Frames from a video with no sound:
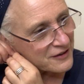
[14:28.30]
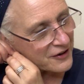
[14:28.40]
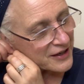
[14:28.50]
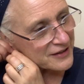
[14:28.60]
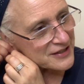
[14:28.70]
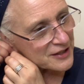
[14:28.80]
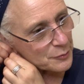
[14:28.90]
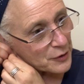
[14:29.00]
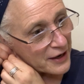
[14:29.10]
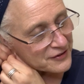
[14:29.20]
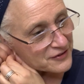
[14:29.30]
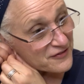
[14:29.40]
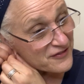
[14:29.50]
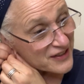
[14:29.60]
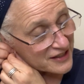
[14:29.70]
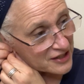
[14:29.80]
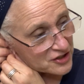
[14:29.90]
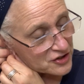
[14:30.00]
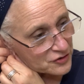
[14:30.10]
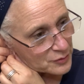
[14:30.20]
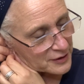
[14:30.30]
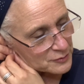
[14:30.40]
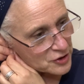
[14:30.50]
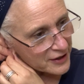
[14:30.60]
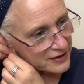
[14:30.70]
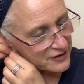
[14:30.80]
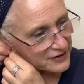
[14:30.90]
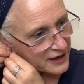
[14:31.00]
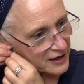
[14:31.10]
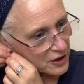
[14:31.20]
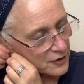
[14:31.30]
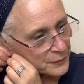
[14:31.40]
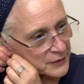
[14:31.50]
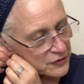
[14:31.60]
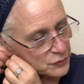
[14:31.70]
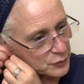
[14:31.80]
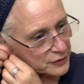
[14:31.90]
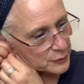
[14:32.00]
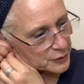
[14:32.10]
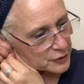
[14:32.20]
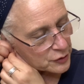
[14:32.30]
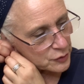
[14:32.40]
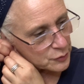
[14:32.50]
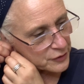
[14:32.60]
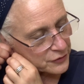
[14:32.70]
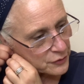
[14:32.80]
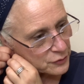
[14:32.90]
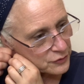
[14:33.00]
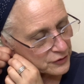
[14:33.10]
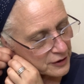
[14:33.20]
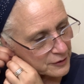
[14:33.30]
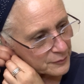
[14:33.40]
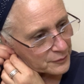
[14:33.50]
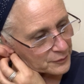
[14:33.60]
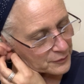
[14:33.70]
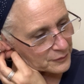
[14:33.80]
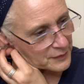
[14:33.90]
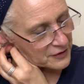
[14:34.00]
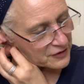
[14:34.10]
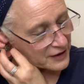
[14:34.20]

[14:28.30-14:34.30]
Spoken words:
or antique brass finish is what I'm trying to say, is really, really good with those pieces.